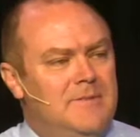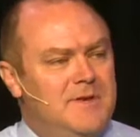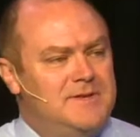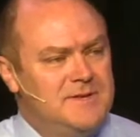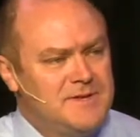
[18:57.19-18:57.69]

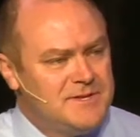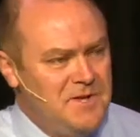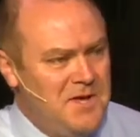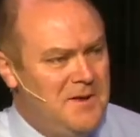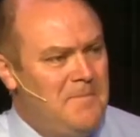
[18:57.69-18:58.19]
This is a
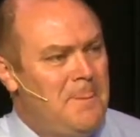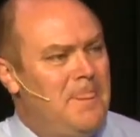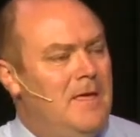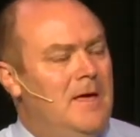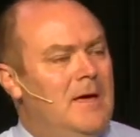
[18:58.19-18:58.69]
sin,
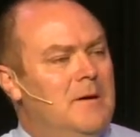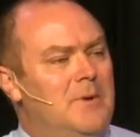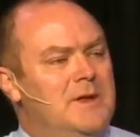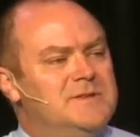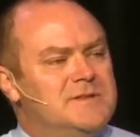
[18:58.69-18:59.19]

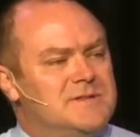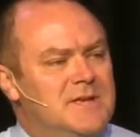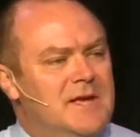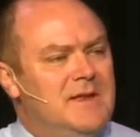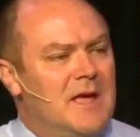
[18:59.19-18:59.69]
but it is a
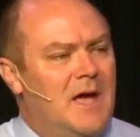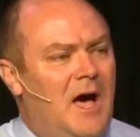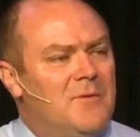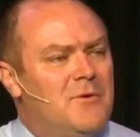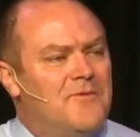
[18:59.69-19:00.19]
sin that
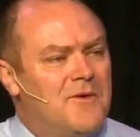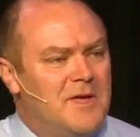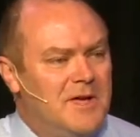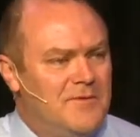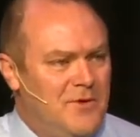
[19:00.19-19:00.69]
God will
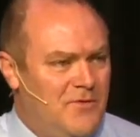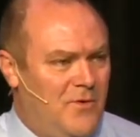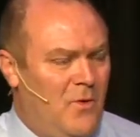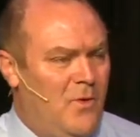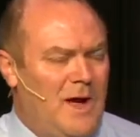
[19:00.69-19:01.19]
forgive you for.